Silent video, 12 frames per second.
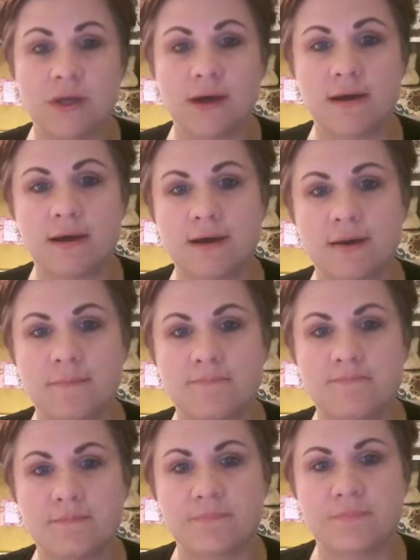
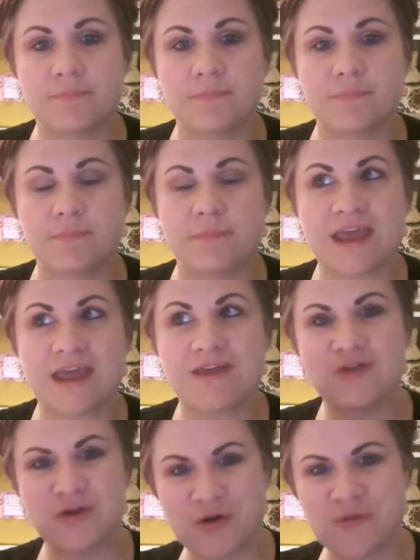have
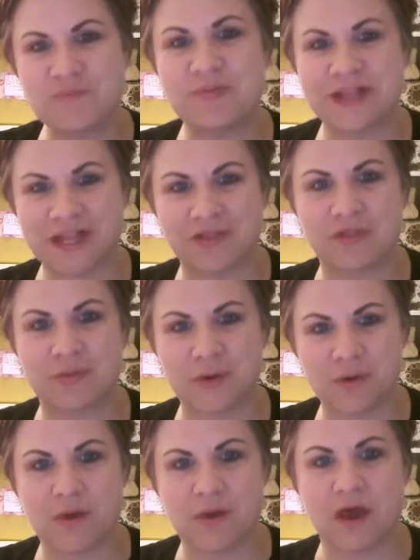your own plan
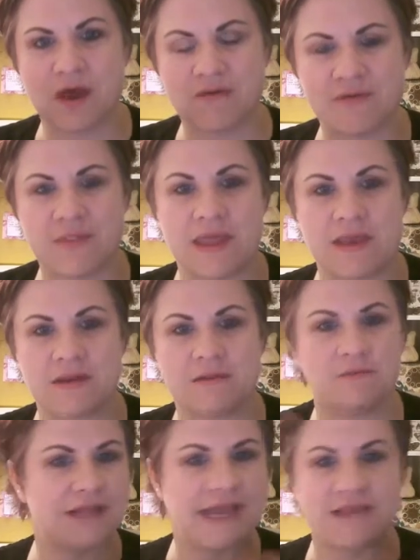thrown off and then
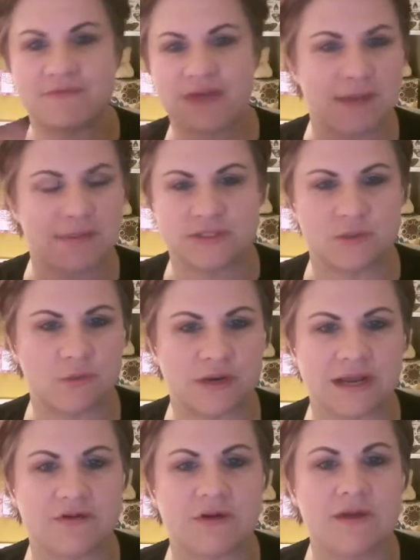life happens or
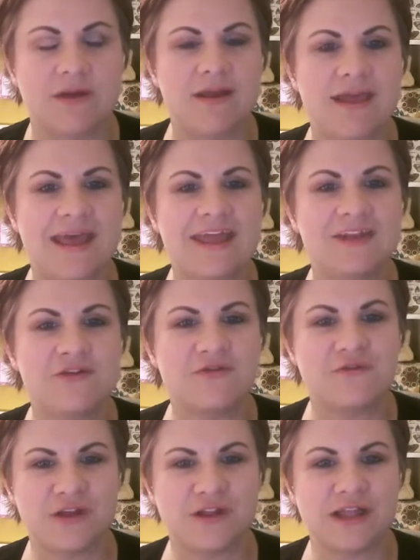whatever, and you
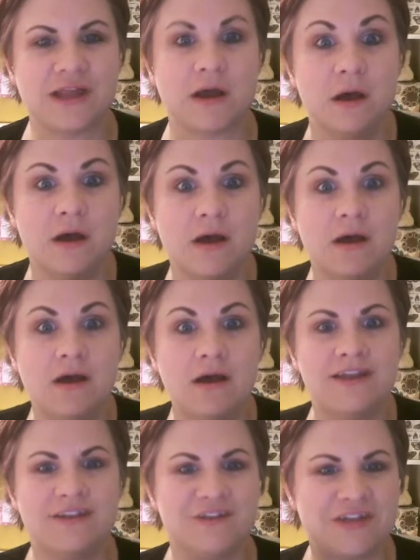feel like, oh,
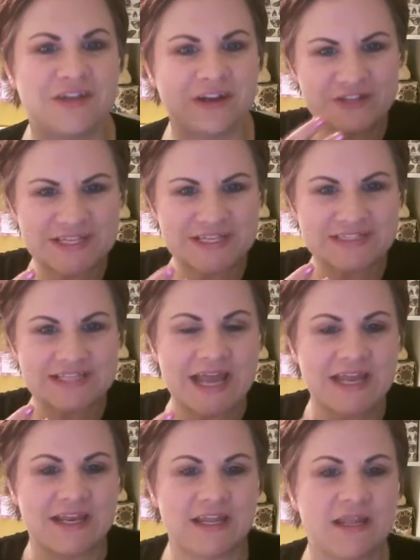and you get all this
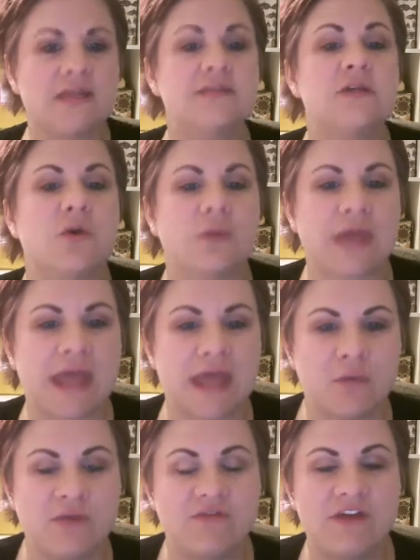anxiety. It's
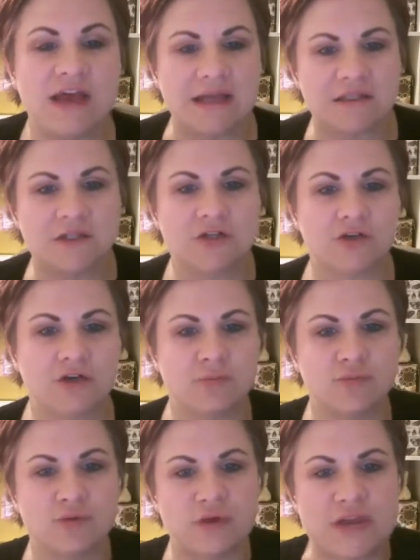okay. We've got to learn to
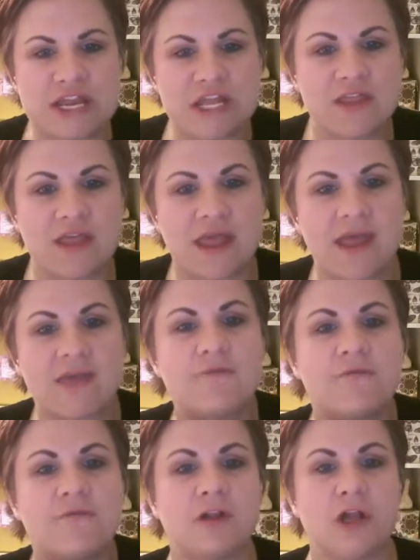breathe and
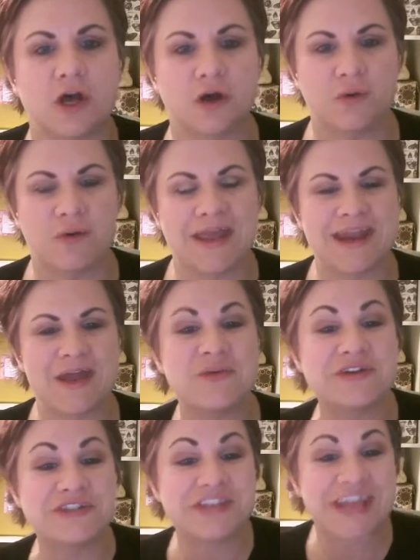flow. And I
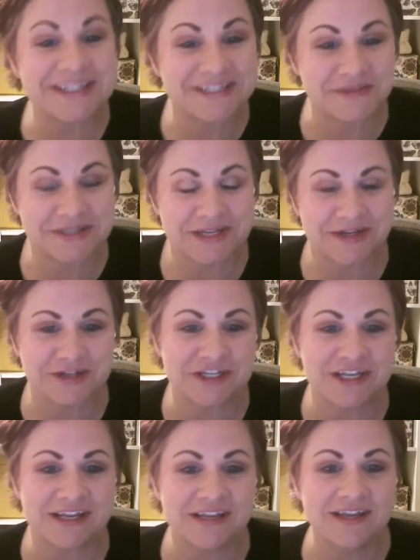wish Casey was here.
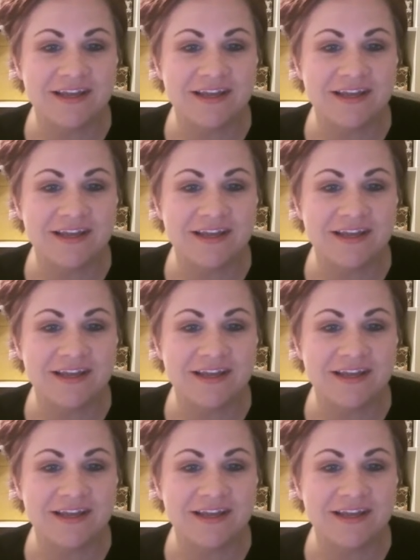She